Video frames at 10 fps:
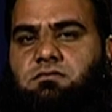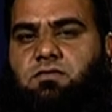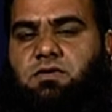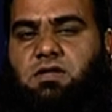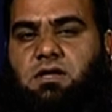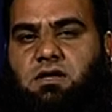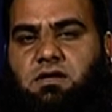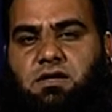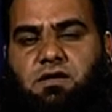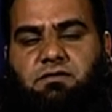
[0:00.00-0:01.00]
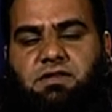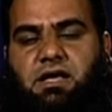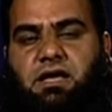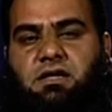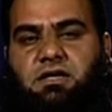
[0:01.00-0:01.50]
with
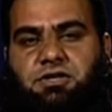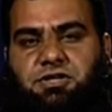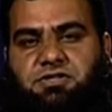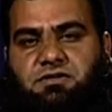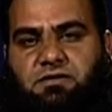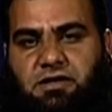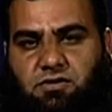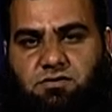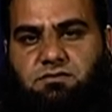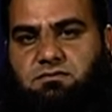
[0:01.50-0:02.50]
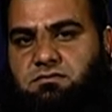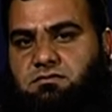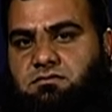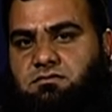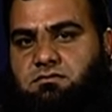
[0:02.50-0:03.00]
an integer value.
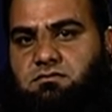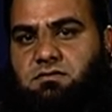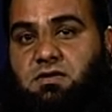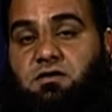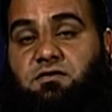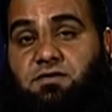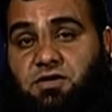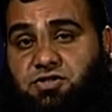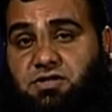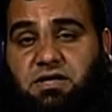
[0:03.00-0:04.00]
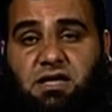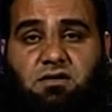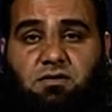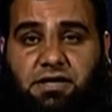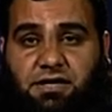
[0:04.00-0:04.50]
Function
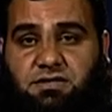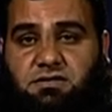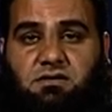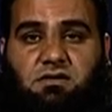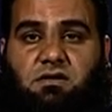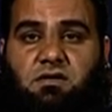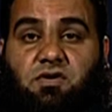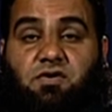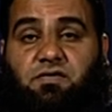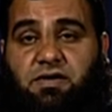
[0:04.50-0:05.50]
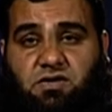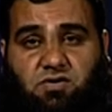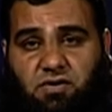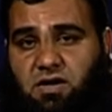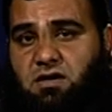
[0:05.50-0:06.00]
calculates
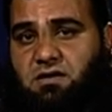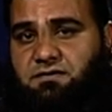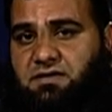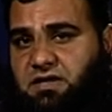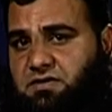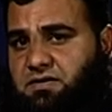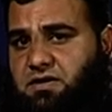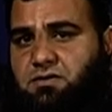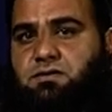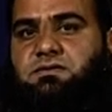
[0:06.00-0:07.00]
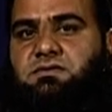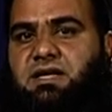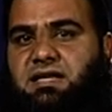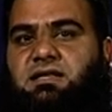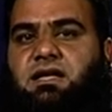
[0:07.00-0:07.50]
factorial of that value
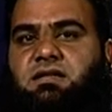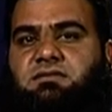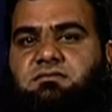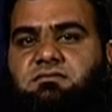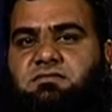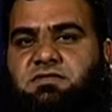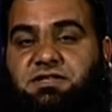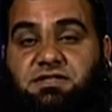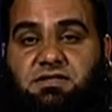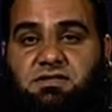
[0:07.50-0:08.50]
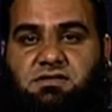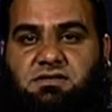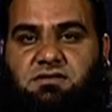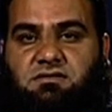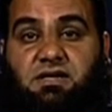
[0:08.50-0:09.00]
and then
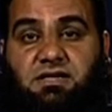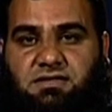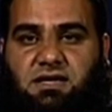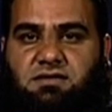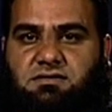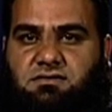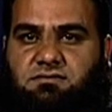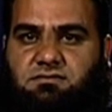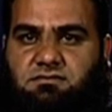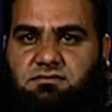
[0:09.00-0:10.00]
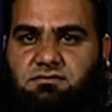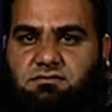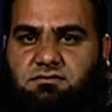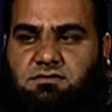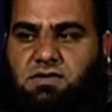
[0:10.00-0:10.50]
returns the result.
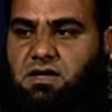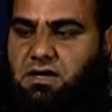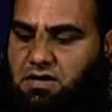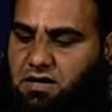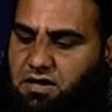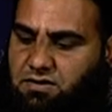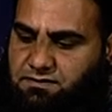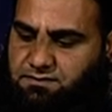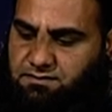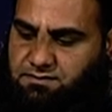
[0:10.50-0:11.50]
Now